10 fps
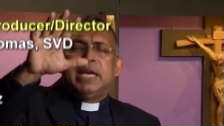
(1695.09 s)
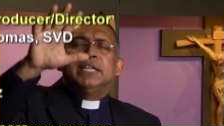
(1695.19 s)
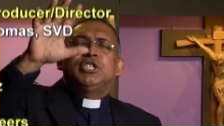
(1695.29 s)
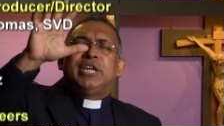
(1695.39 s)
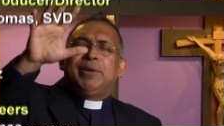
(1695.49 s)

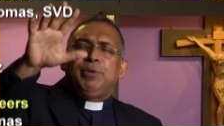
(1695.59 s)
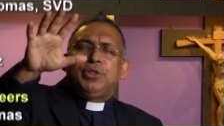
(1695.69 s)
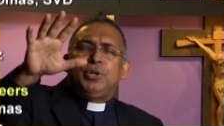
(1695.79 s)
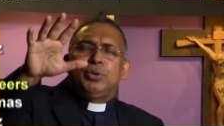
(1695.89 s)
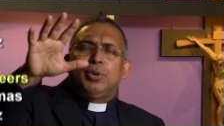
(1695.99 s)
stay with
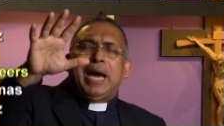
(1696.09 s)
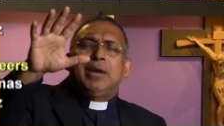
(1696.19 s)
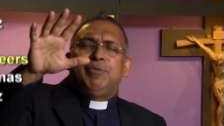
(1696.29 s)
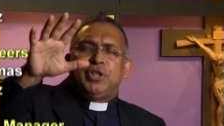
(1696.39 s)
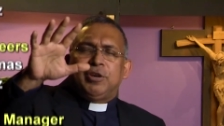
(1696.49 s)
you
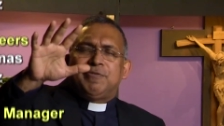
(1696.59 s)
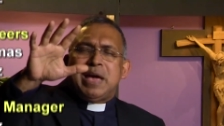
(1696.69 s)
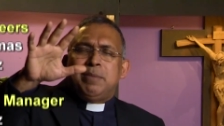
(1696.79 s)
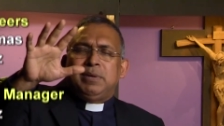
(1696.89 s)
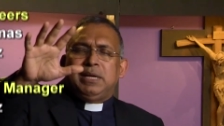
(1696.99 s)
and with your
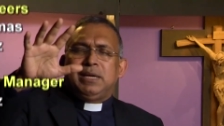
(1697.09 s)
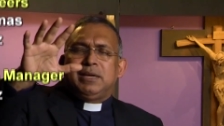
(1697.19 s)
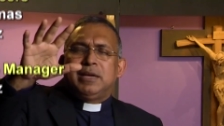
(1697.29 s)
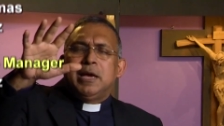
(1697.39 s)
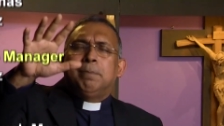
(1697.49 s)
family,
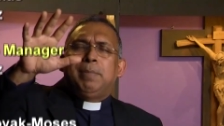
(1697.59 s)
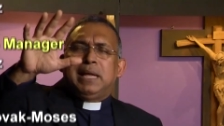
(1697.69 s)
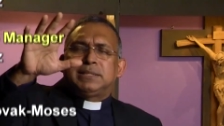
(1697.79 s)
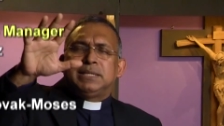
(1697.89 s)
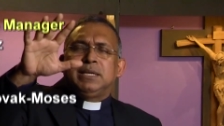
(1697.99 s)

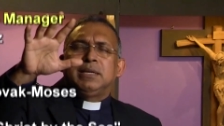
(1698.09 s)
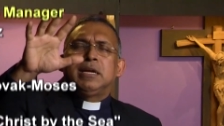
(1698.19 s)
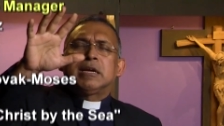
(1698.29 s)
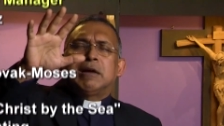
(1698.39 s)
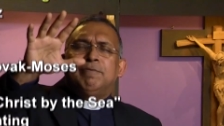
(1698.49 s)
blessing,
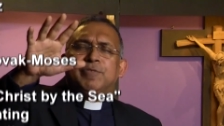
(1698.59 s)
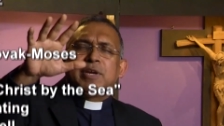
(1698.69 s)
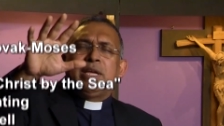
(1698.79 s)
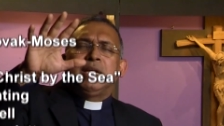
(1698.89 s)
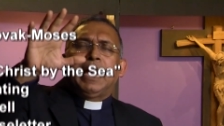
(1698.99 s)

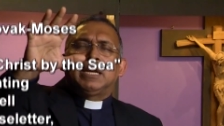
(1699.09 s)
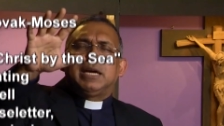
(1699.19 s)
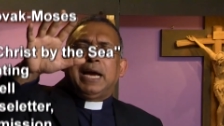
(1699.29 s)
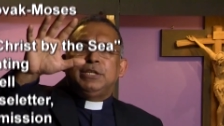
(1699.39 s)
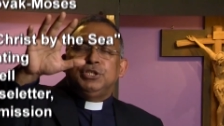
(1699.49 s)
comforting, and
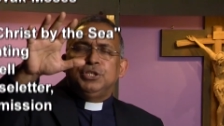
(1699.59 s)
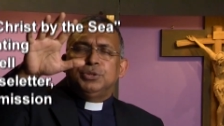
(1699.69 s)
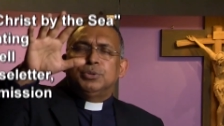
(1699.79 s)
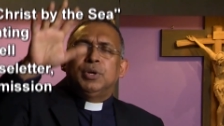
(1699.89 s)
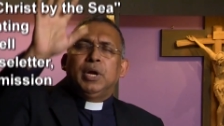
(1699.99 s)
guiding
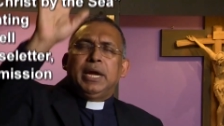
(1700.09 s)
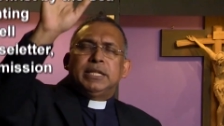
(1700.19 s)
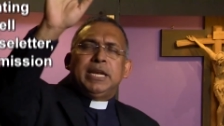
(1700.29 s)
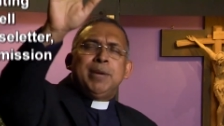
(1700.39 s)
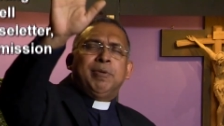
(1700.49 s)
you. In
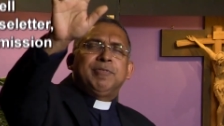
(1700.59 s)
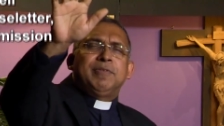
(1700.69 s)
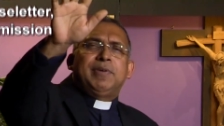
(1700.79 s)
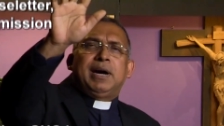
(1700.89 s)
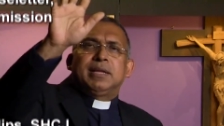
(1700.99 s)
the name of the
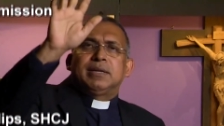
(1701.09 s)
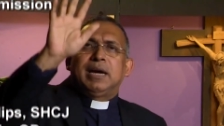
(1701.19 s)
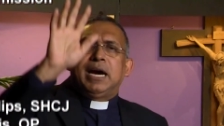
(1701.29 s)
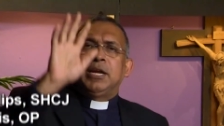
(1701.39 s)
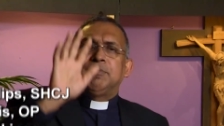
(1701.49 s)
Father,
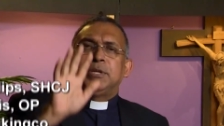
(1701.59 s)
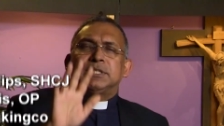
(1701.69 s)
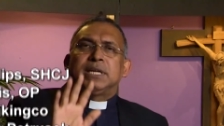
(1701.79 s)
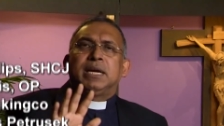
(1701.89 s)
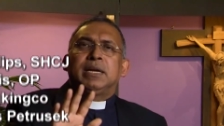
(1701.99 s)
and of the
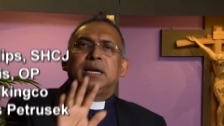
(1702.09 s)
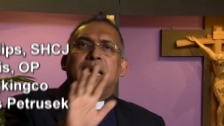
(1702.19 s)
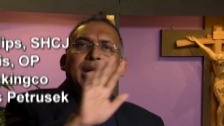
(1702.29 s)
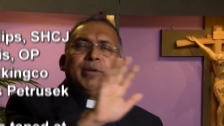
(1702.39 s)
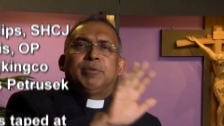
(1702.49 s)
Son,
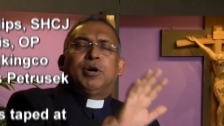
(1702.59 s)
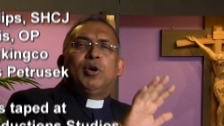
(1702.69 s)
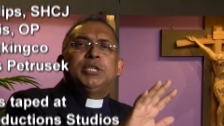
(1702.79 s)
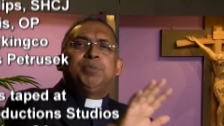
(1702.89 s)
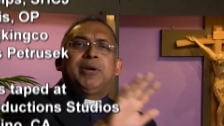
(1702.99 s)
and of the
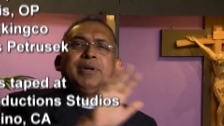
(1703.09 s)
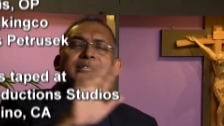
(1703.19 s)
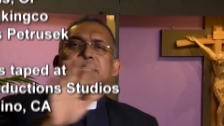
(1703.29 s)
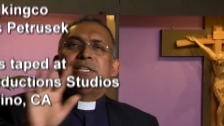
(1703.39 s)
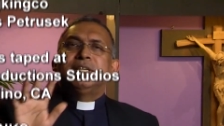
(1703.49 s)
Holy Spirit.
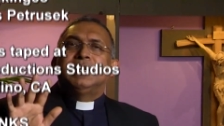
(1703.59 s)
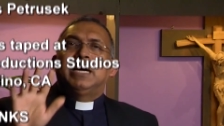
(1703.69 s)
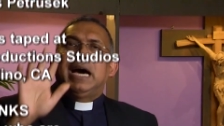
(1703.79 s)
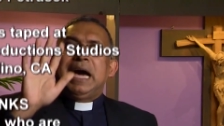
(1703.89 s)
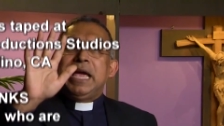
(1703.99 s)

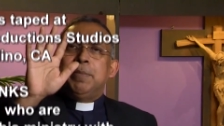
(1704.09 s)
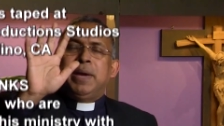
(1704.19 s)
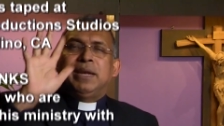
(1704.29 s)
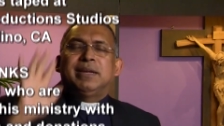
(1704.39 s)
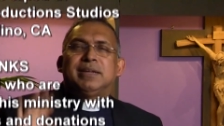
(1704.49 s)

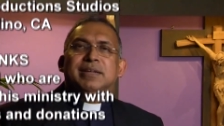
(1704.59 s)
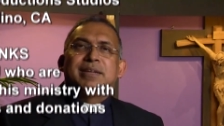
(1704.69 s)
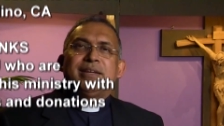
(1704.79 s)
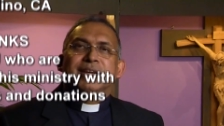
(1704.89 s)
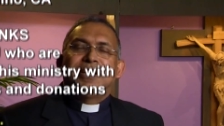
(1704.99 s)
Amen.
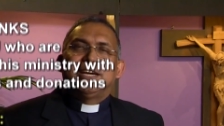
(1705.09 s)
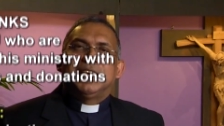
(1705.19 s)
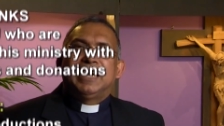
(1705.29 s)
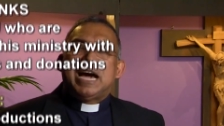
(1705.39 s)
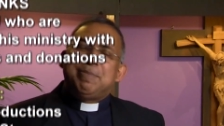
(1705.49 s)

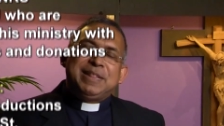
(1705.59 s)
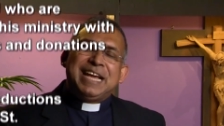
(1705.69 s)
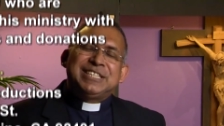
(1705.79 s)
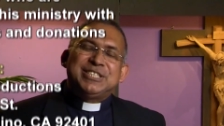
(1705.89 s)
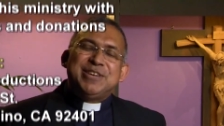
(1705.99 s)
Happy
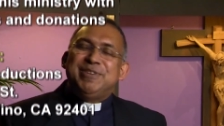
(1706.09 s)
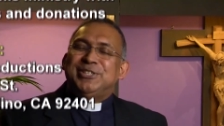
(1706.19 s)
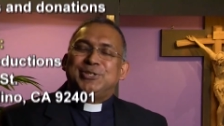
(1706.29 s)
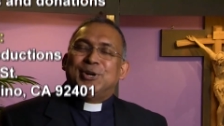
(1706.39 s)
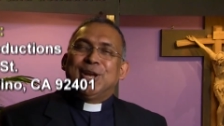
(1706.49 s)
Thanksgiving
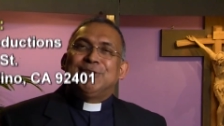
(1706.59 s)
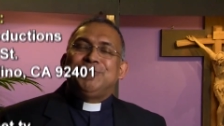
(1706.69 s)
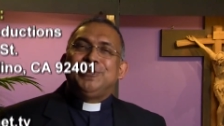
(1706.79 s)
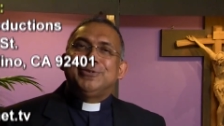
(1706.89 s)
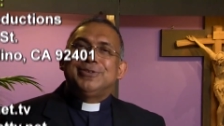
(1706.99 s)
to all of
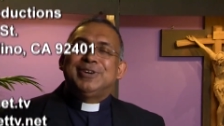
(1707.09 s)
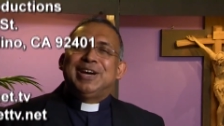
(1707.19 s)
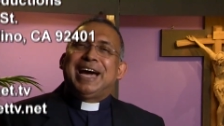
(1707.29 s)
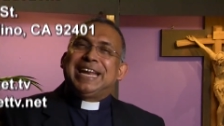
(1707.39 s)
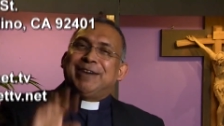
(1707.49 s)
you
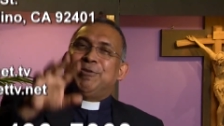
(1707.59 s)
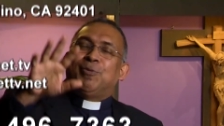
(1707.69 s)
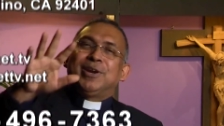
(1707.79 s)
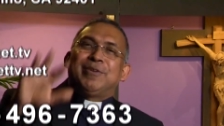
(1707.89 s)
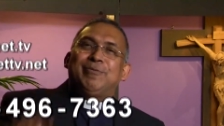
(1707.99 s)
and have a
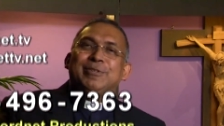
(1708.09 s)
wonderful